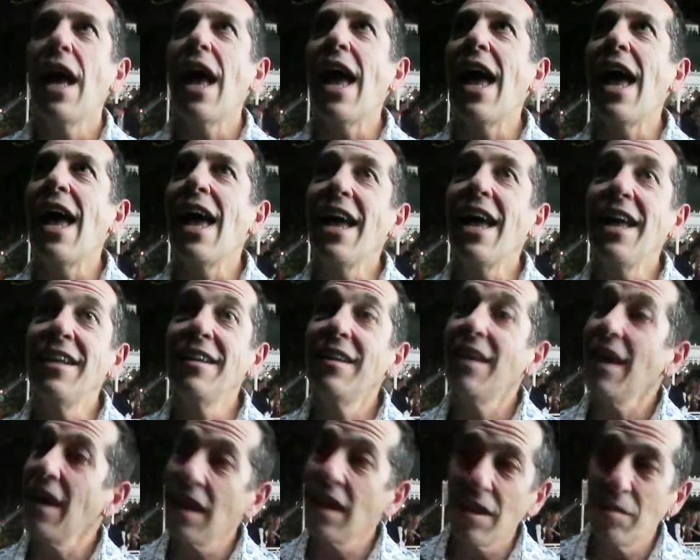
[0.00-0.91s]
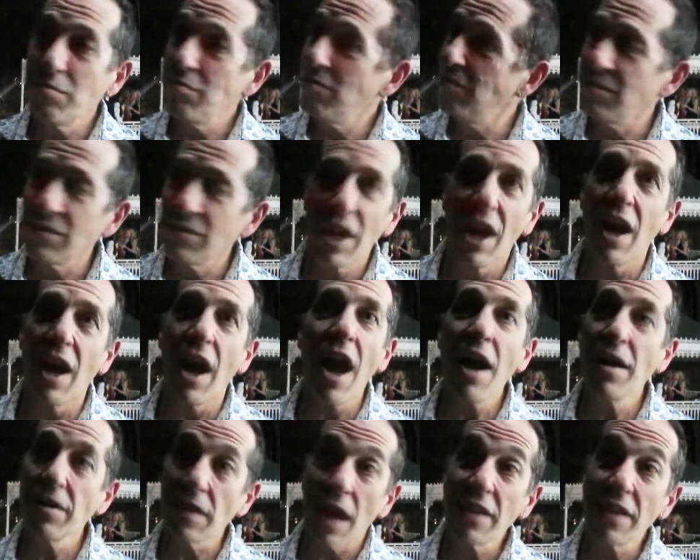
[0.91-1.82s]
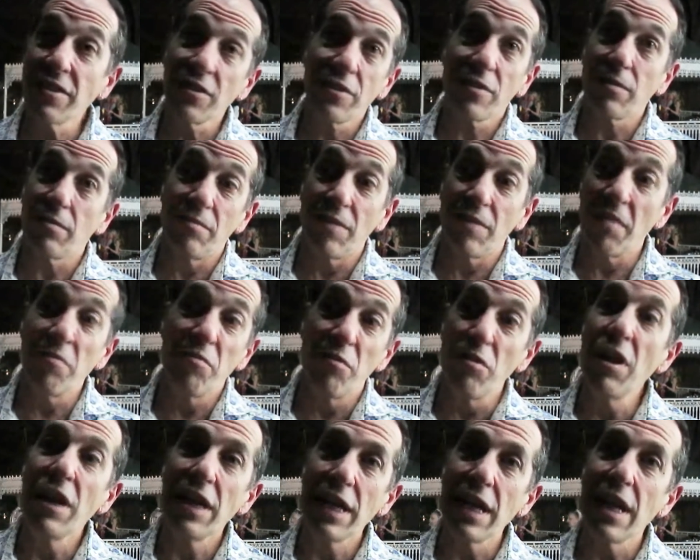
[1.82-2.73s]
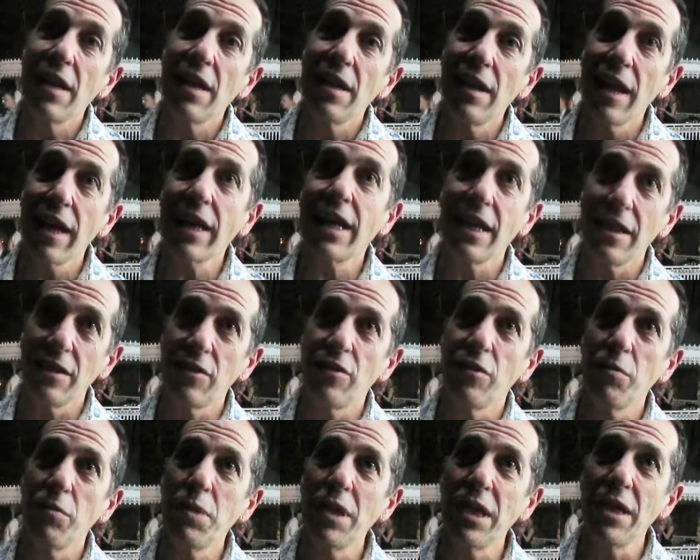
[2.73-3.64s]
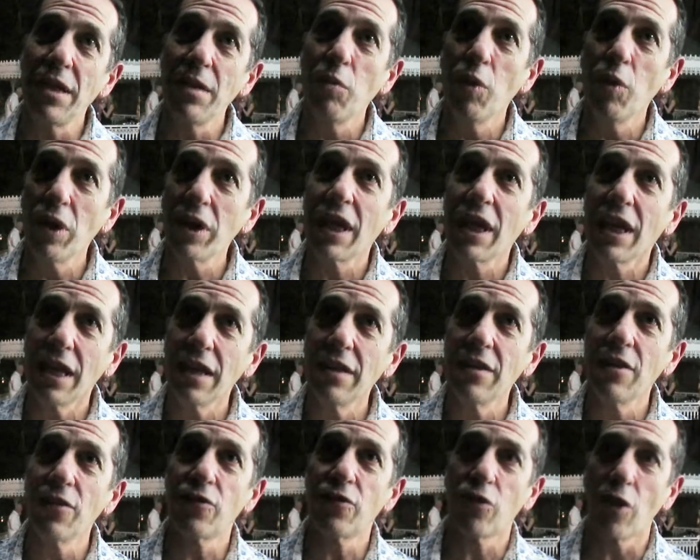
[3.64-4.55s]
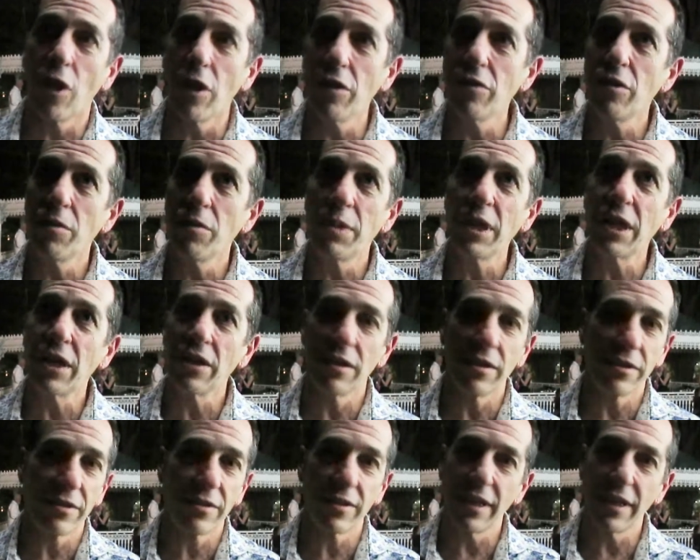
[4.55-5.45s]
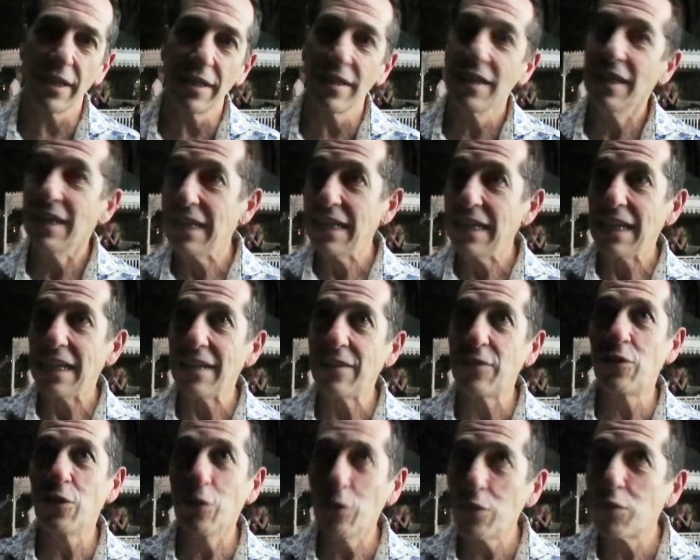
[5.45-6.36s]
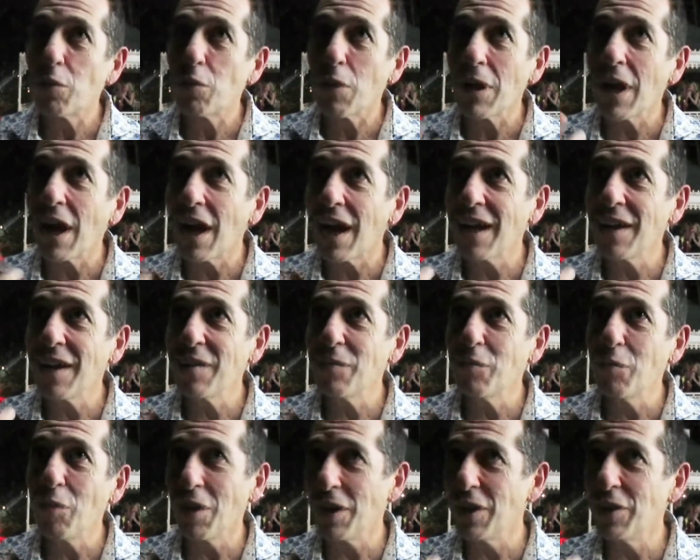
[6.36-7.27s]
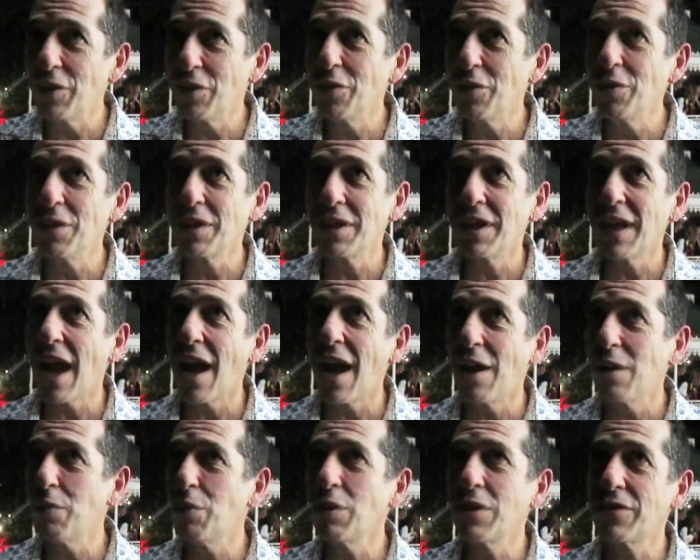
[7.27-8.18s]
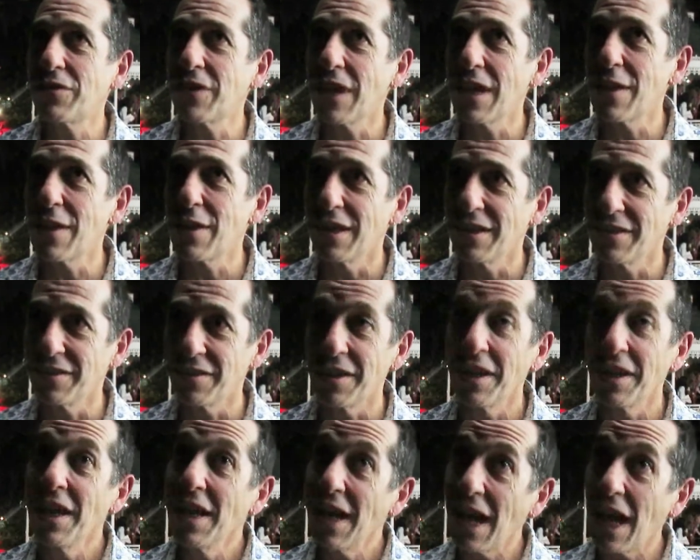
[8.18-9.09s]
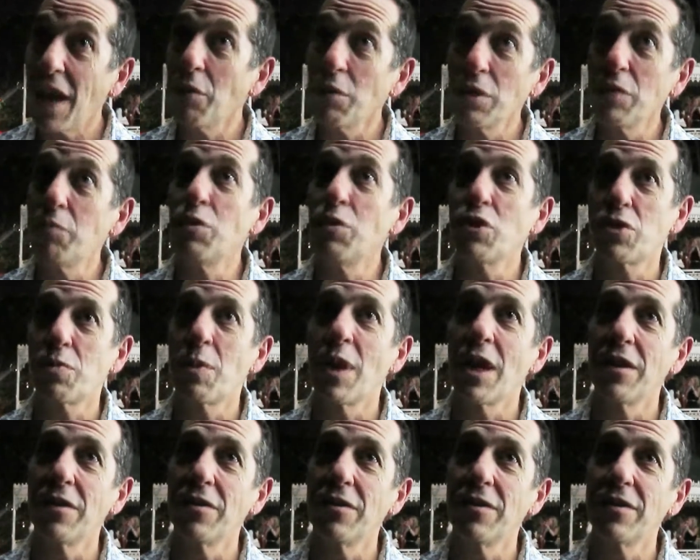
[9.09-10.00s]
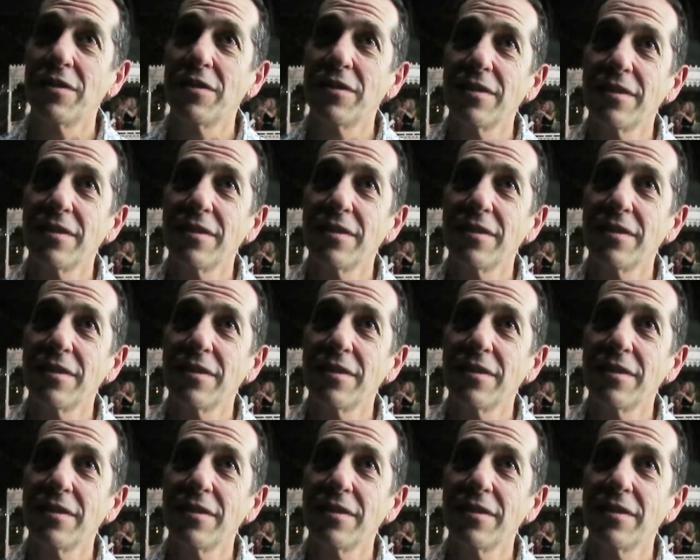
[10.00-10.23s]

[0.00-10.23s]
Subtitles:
And I just am really lucky to be working in this genre because it suits what I want to do and how I want to say things and how I want to push boundaries.